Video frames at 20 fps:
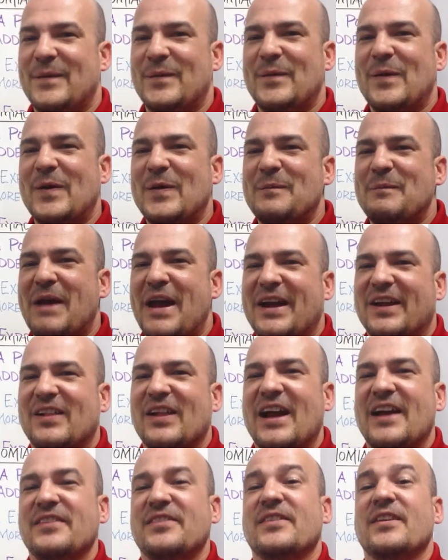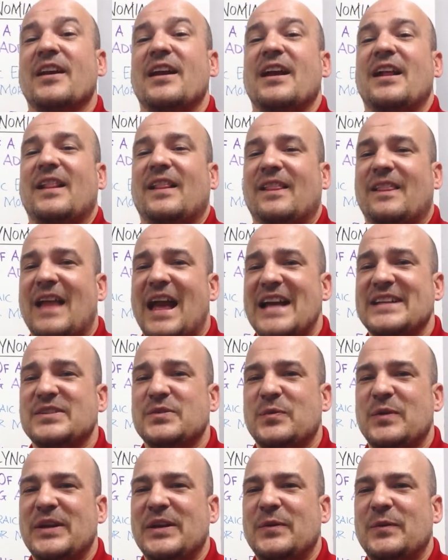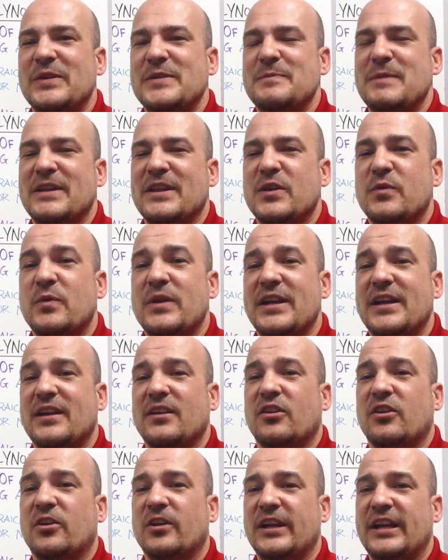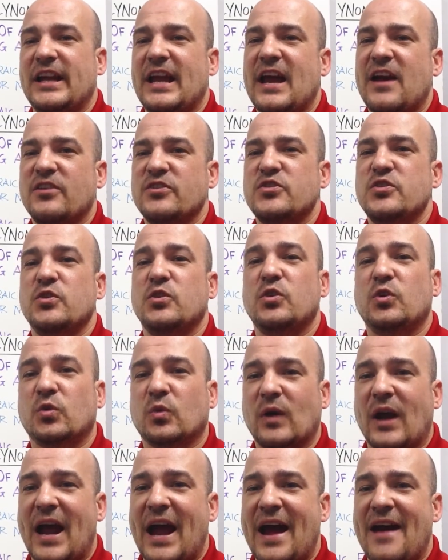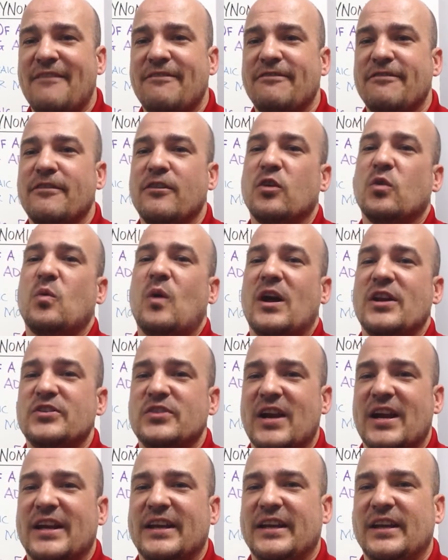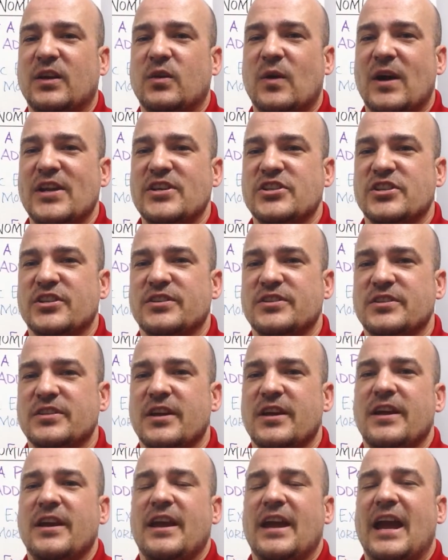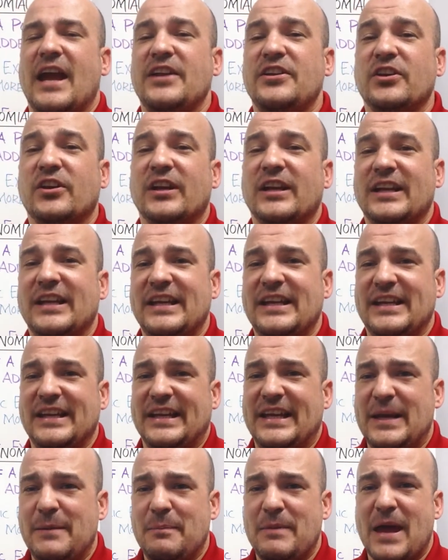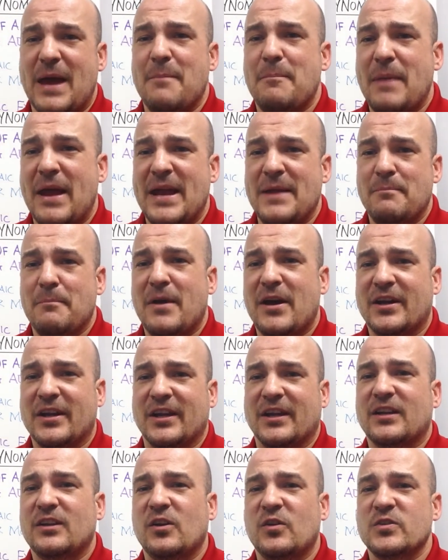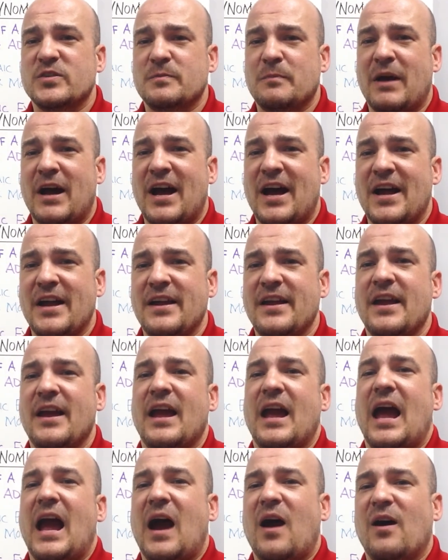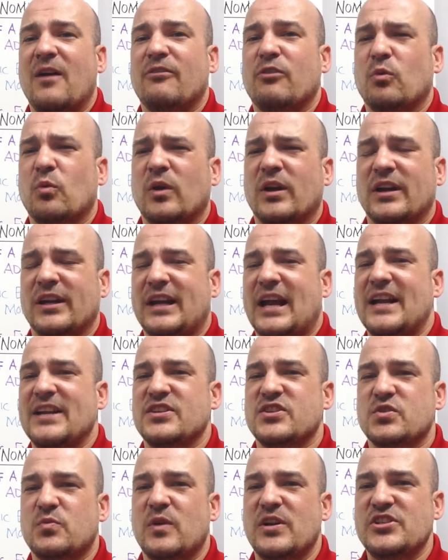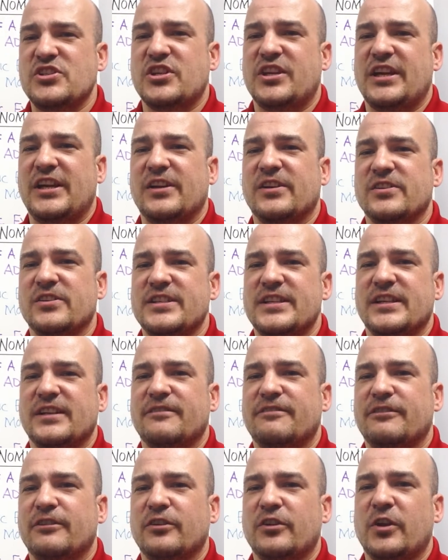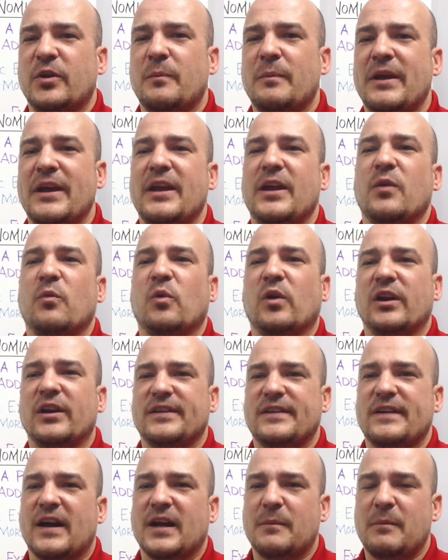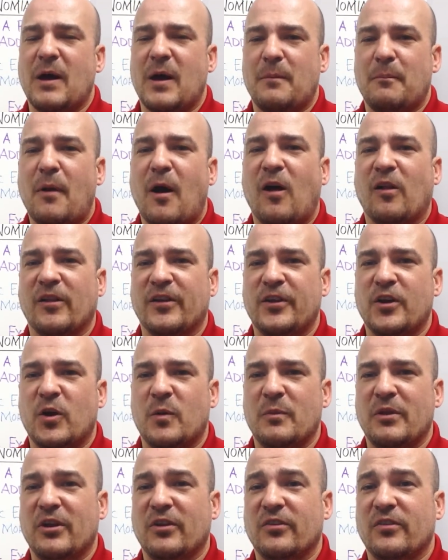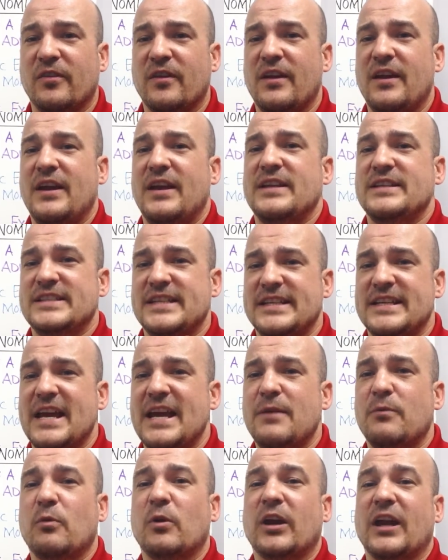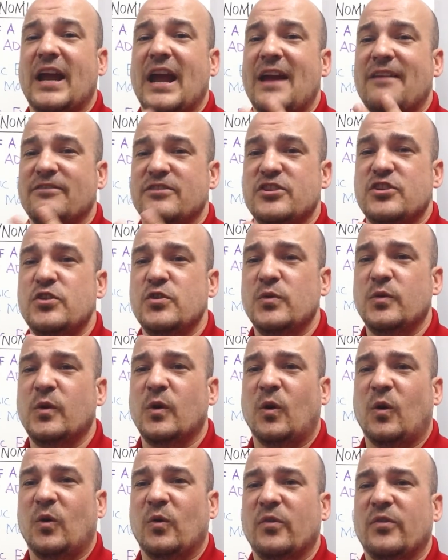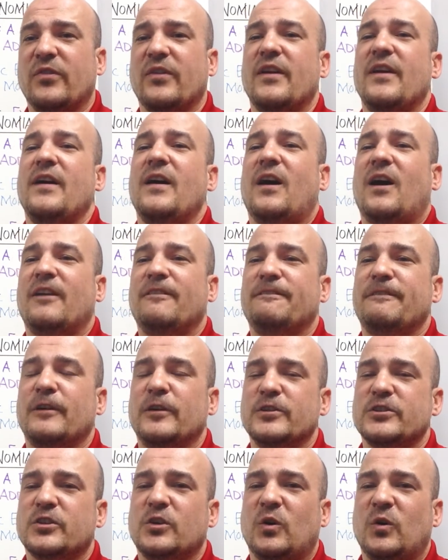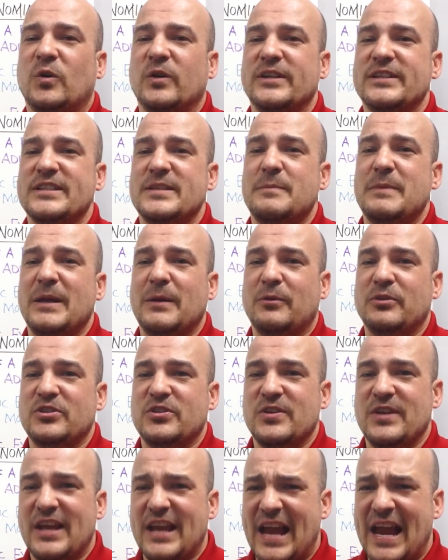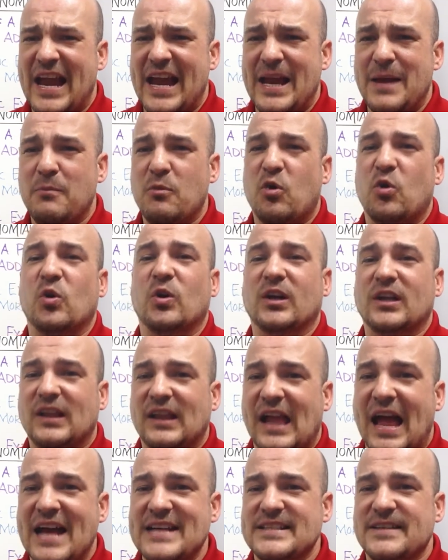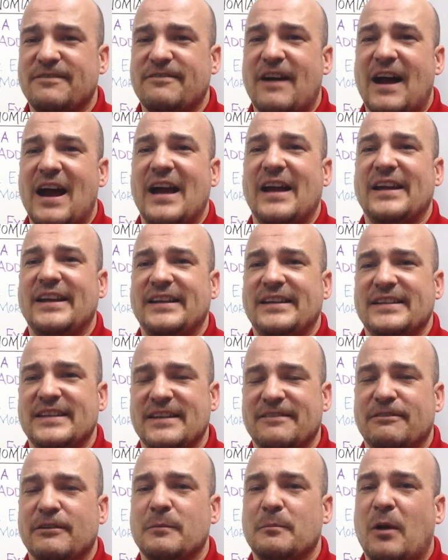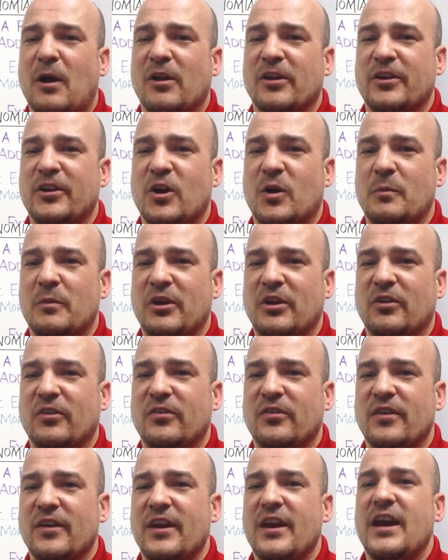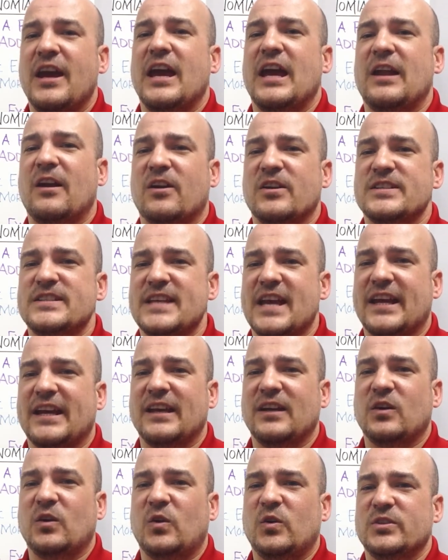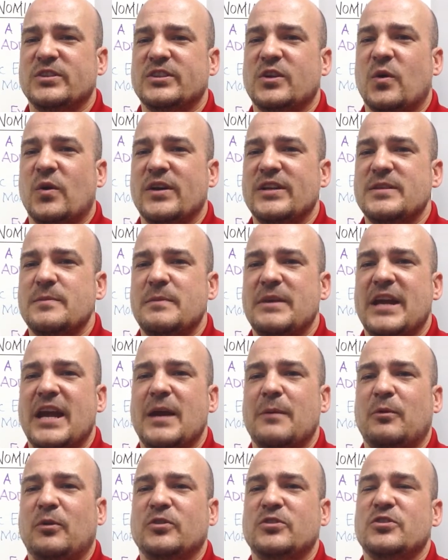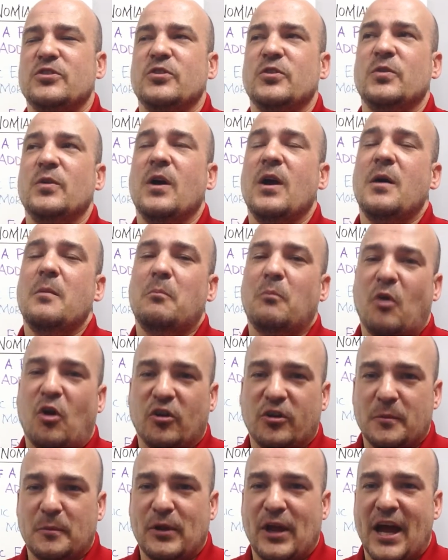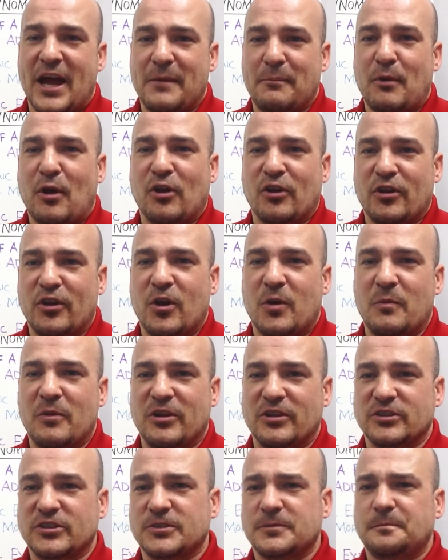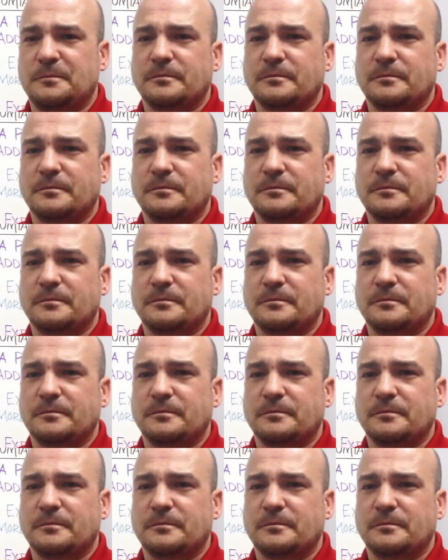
Welcome back, class. Last week we spent the week learning how to graph quadratic equations, and you're going to need to keep that paint bucket close by. However, we're going to kind of switch gears here for a little bit, and we're going to talk about polynomials. Today we're going to have two goals. Our first goal is to be able to name or classify different polynomials, and our second goal is going to be able to multiply polynomials.